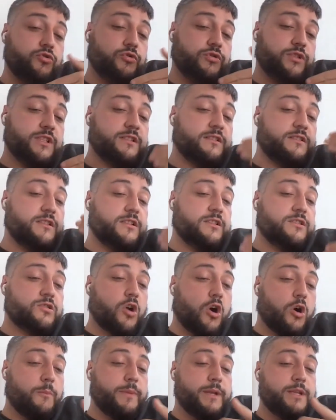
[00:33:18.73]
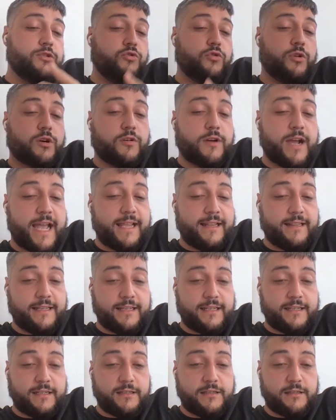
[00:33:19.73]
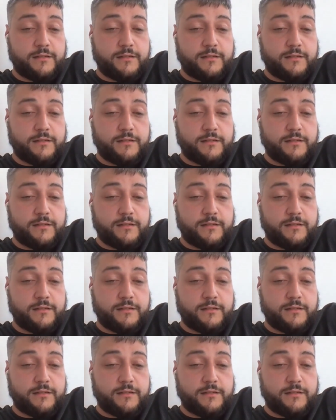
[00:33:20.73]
uses this open URI link.